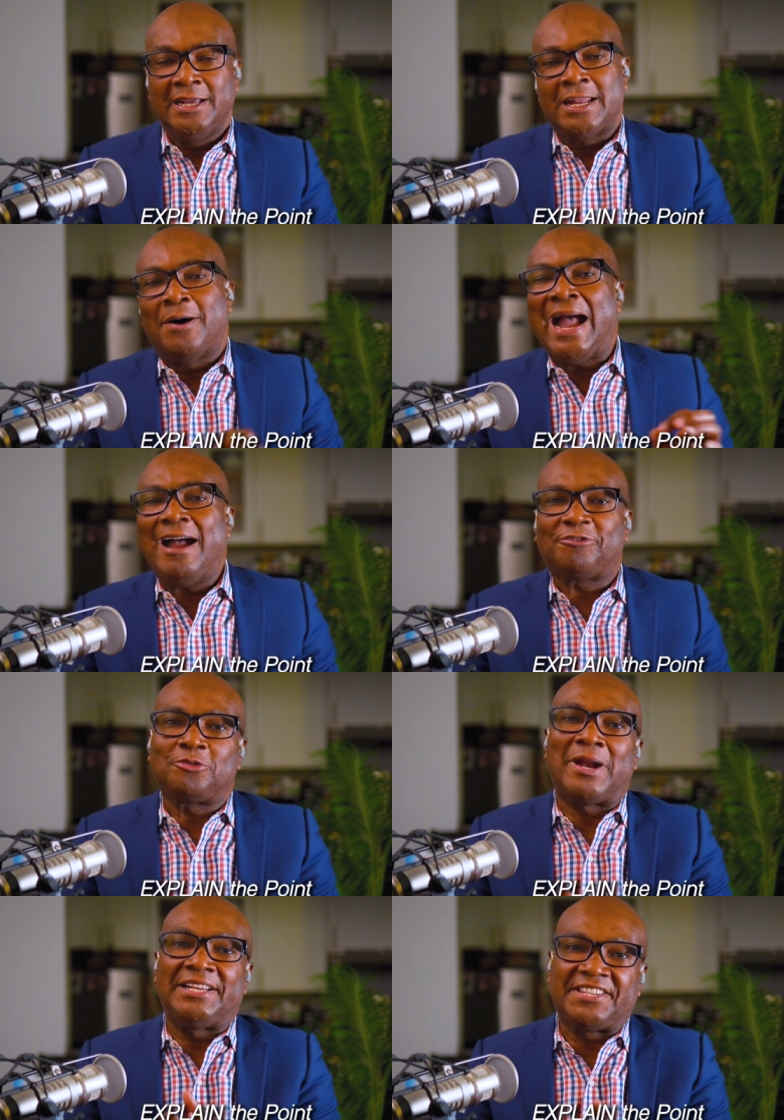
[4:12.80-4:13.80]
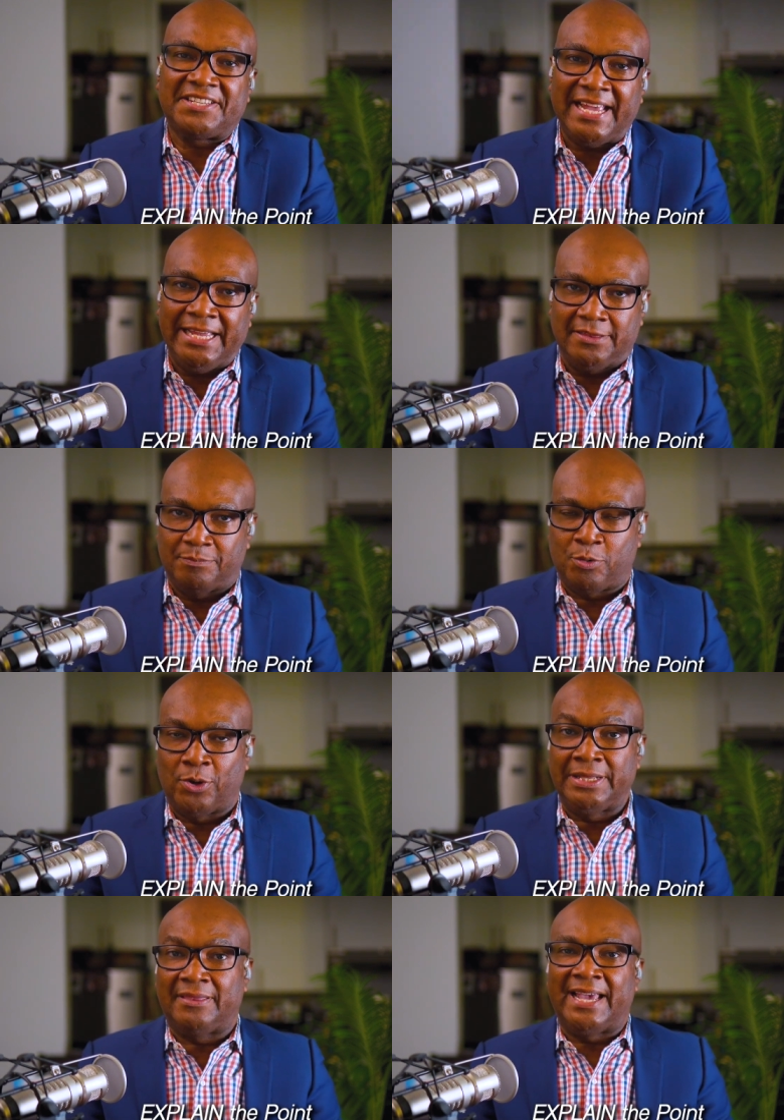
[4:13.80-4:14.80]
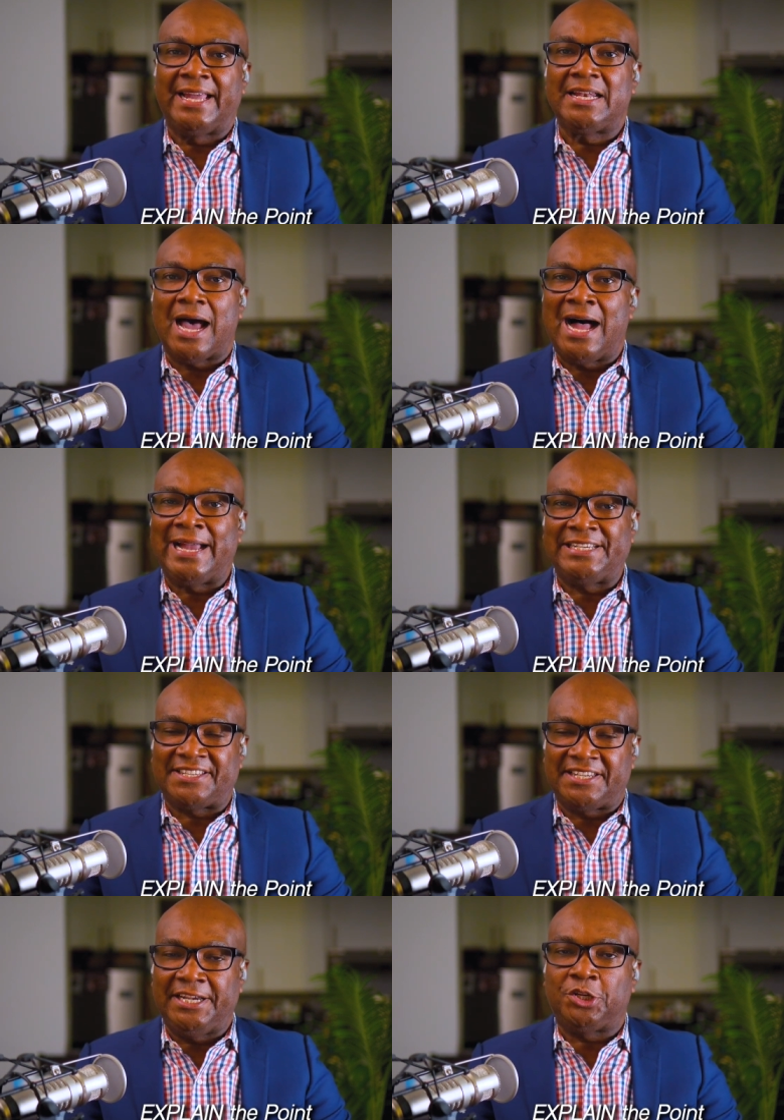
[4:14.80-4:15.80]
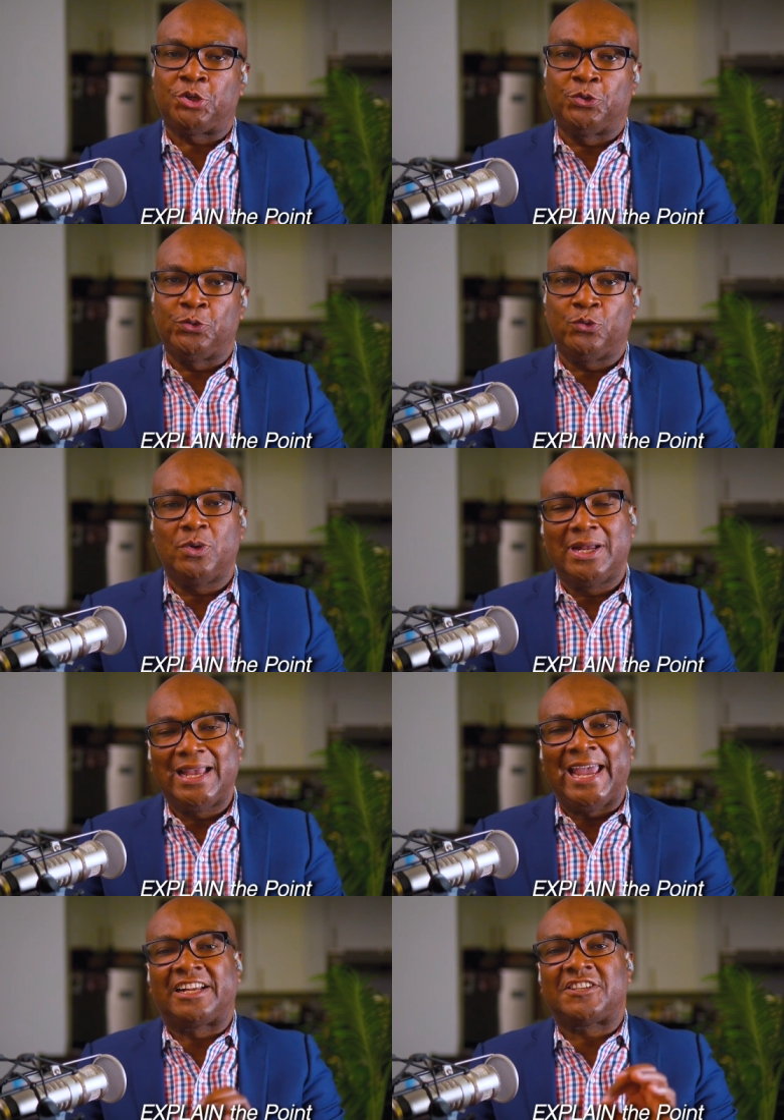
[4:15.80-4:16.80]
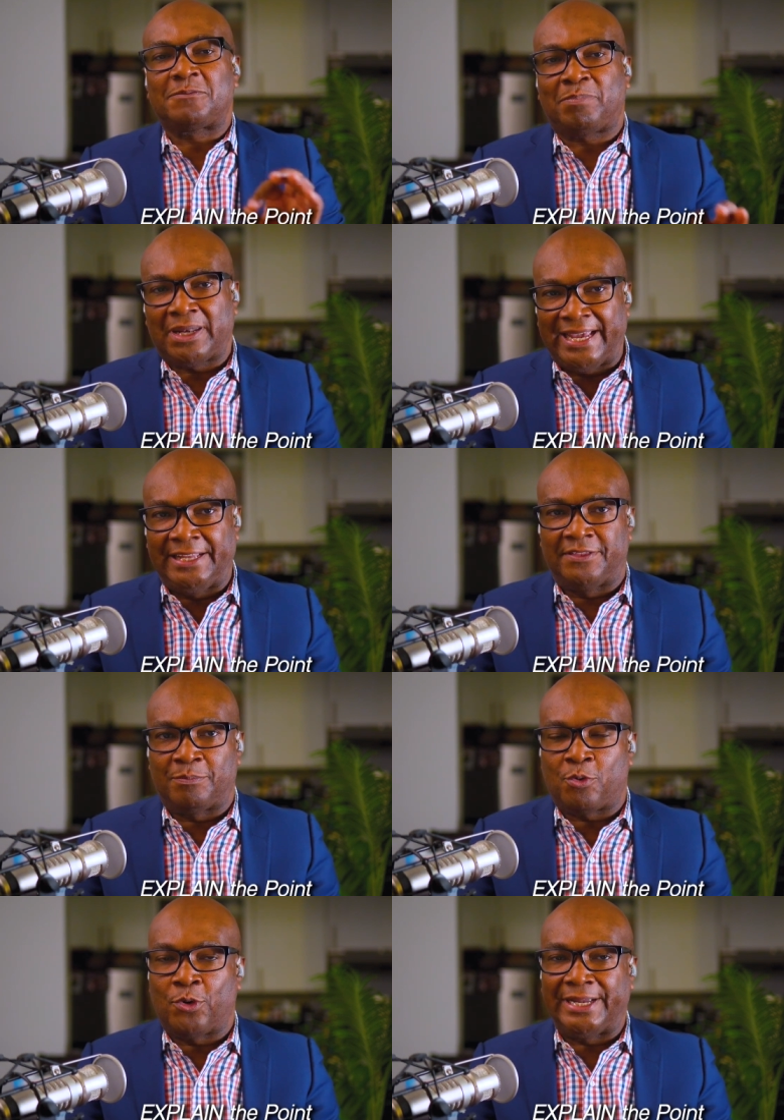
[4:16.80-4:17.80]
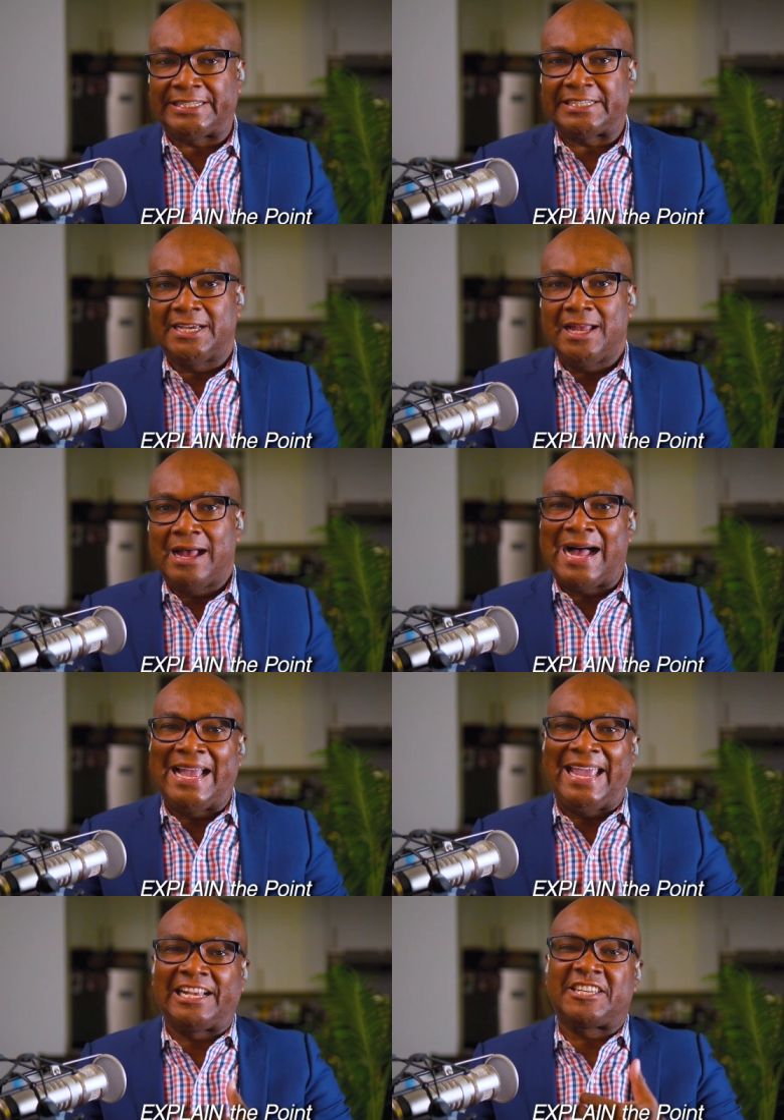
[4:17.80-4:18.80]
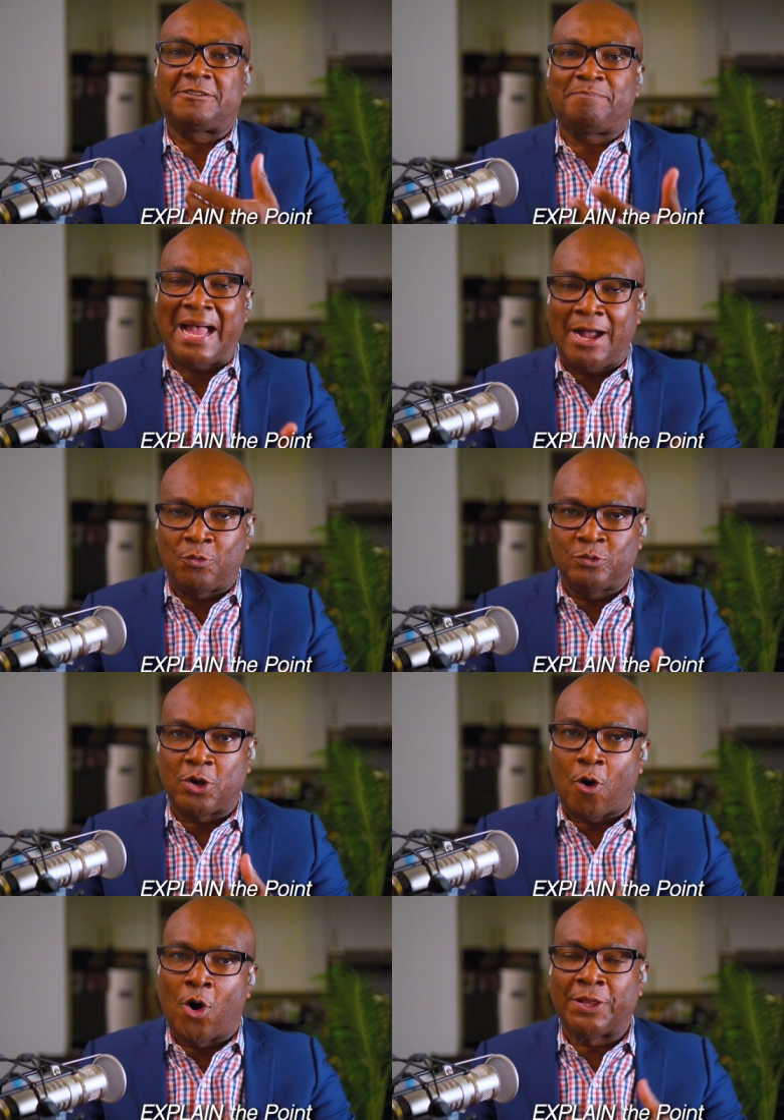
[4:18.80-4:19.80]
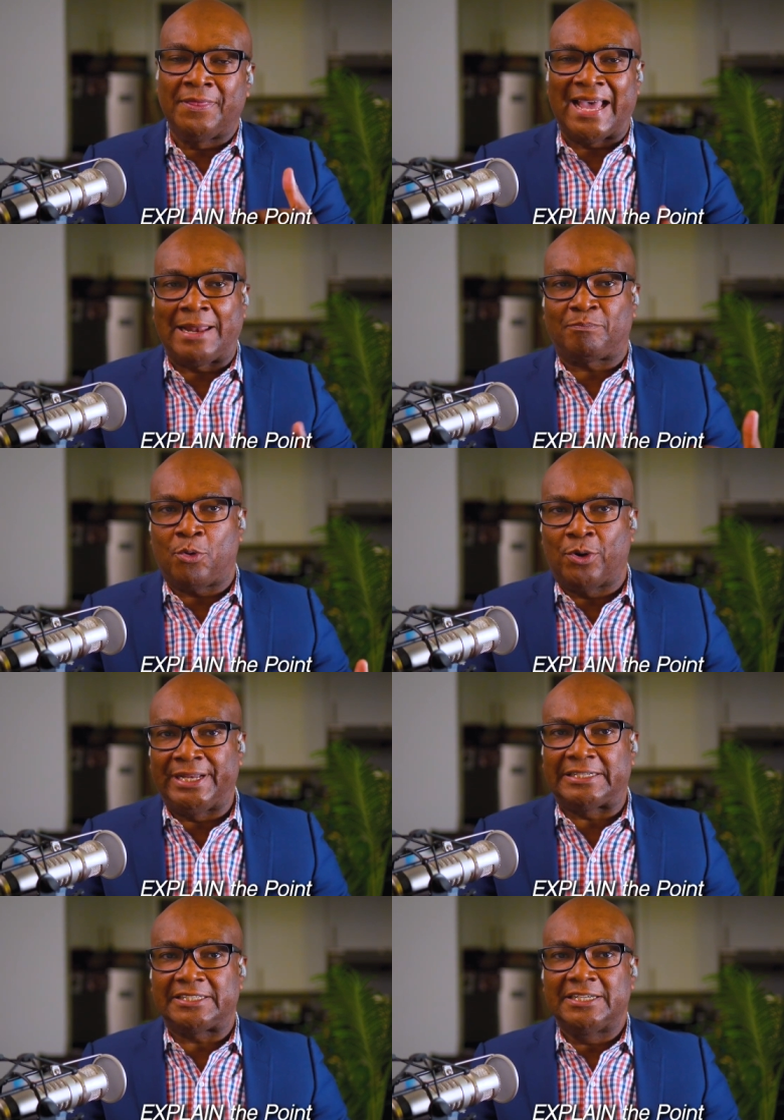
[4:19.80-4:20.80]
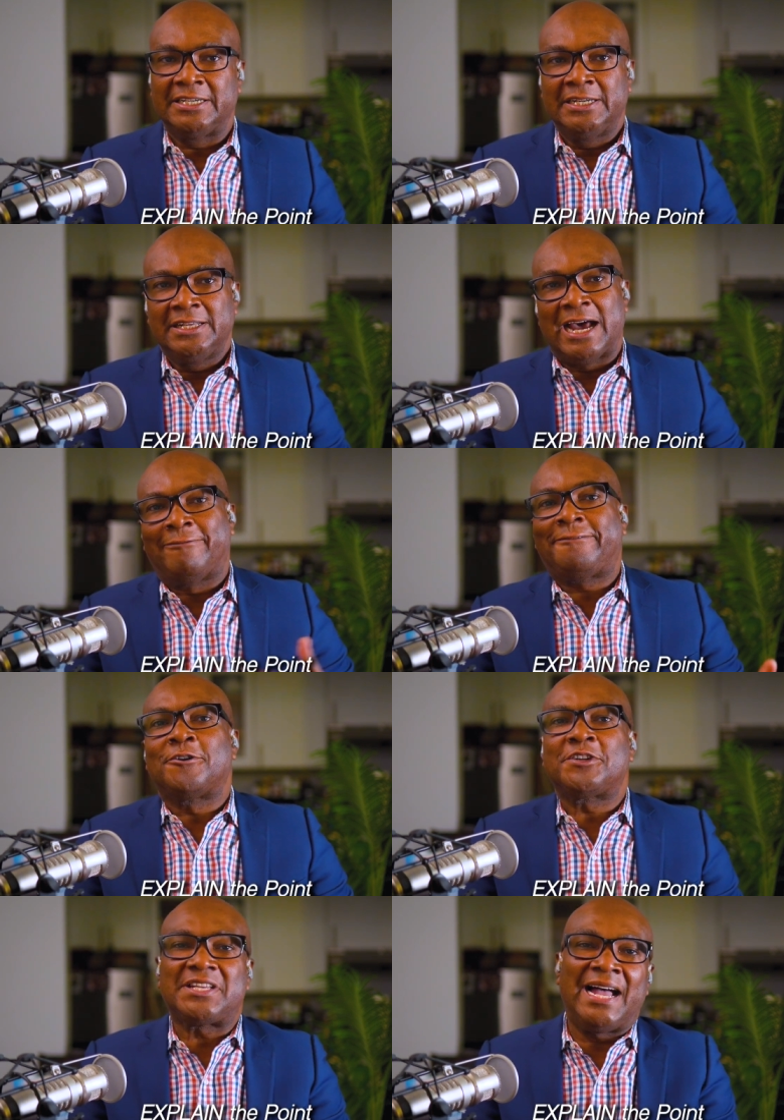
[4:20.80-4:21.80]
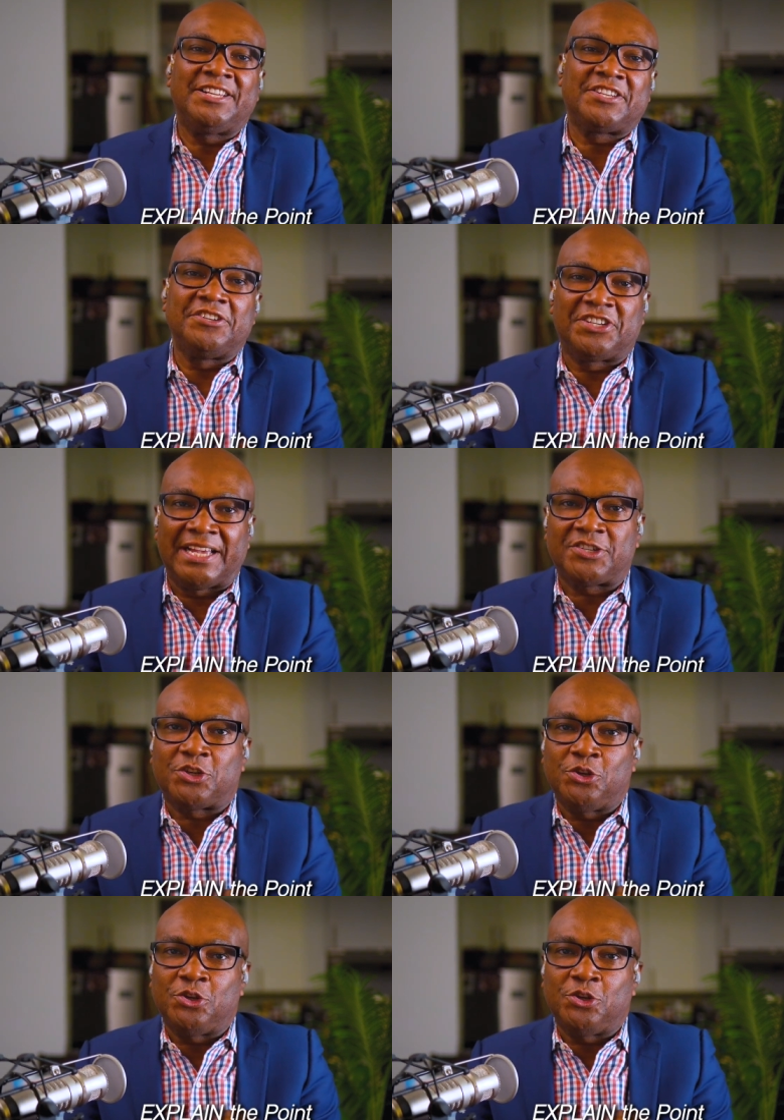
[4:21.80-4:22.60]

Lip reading: Now, after I state the point, then I seek to explain the point. I expound on that point. Now, first, I suggest